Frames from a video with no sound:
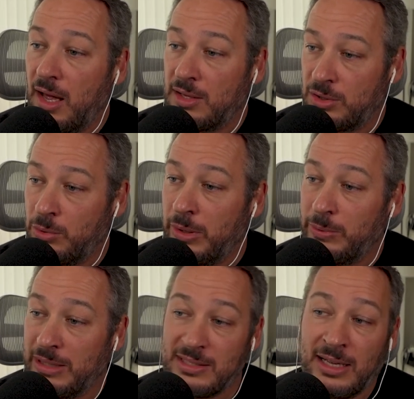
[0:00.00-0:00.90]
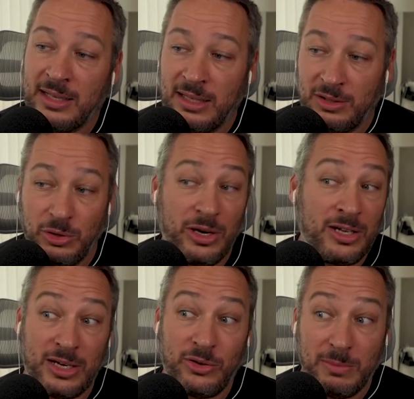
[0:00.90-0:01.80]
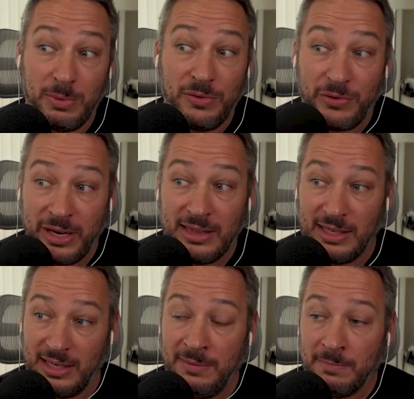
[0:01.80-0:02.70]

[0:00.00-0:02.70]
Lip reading: So when we decide that URLs are going to be friendly,